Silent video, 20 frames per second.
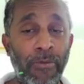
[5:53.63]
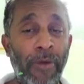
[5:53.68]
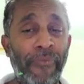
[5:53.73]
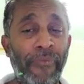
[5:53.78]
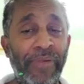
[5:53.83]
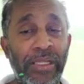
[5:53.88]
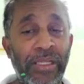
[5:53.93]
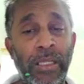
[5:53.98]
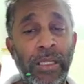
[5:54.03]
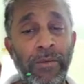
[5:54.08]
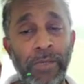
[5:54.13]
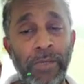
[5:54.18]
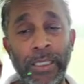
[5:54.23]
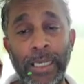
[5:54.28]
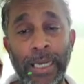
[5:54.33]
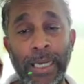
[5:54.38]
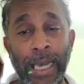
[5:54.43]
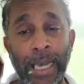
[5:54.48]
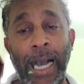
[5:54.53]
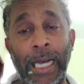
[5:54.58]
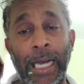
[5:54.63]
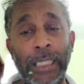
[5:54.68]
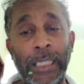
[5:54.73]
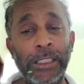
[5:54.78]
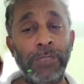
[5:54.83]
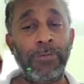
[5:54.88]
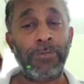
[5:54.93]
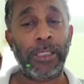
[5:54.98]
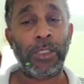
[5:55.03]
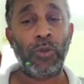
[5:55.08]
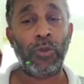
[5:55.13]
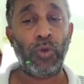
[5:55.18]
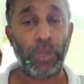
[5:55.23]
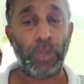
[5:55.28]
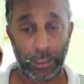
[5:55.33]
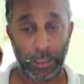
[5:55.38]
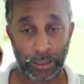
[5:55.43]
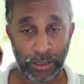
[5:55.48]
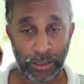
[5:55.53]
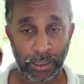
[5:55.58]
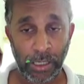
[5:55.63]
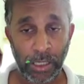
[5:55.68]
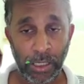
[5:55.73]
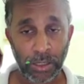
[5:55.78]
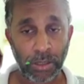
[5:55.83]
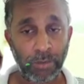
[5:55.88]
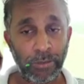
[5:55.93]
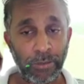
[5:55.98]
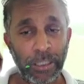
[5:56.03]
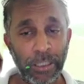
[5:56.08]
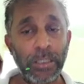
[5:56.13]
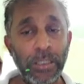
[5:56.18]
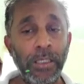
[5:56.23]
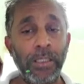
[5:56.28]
of receiving the cash we do this. So which